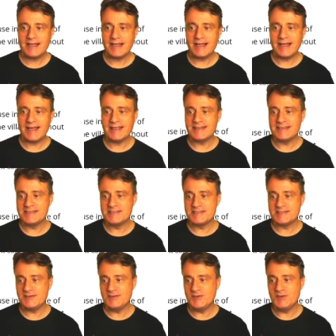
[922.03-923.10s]
and
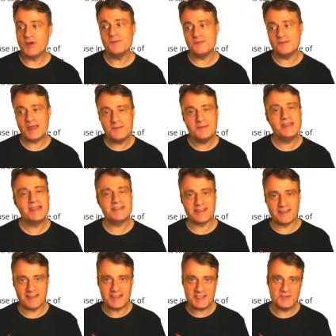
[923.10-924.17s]
you know maybe there's
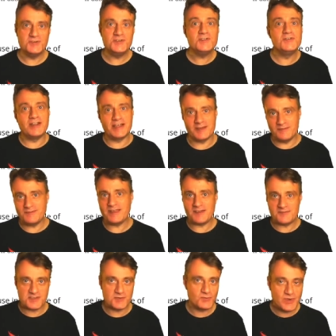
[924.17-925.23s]
other things you do, like have
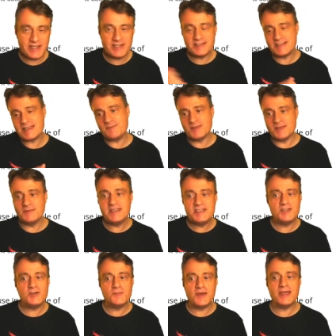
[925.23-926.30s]
some wheat, tempt them into
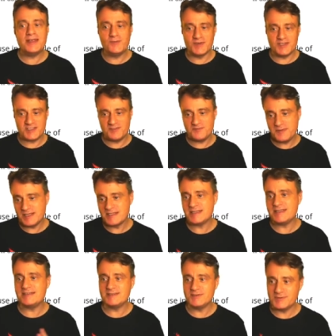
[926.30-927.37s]
your pen once you've built
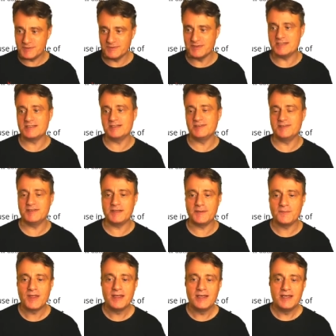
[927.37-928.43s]
it, all this kind of thing.
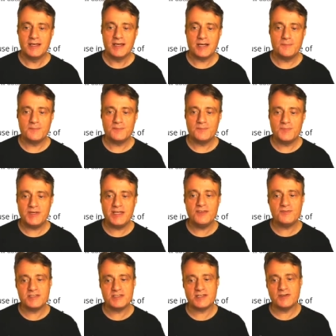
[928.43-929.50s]
Um, but
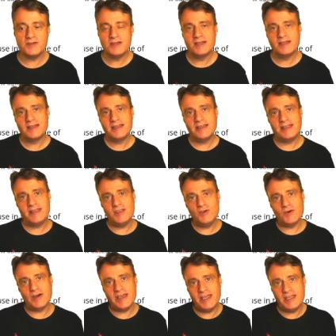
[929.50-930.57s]
even so, getting
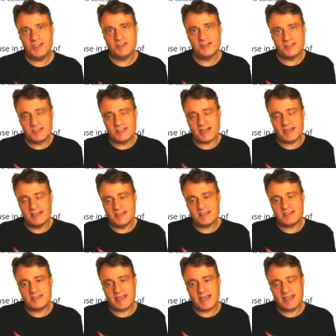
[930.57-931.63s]
your agent to
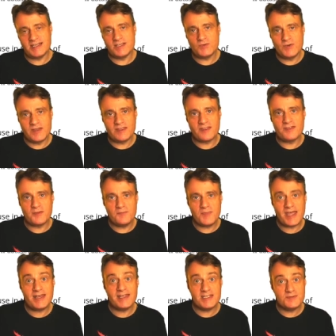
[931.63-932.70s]
understand whether the
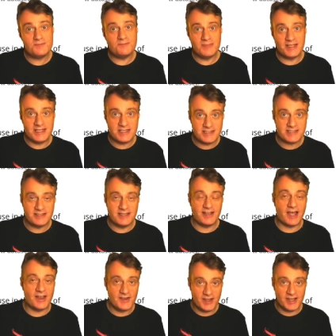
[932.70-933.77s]
pen is is
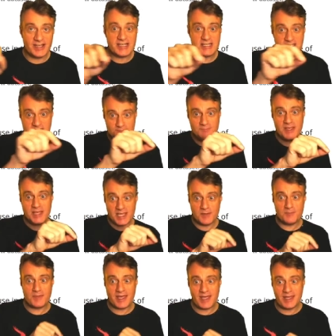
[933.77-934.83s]
a nice big
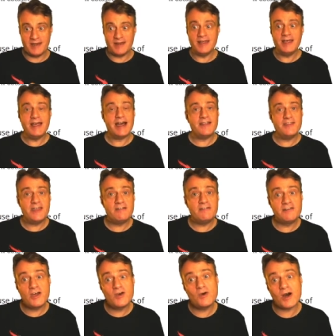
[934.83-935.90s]
pen and there are
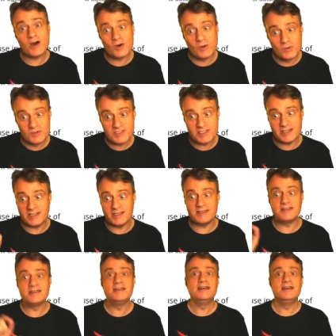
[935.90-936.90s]
no holes in it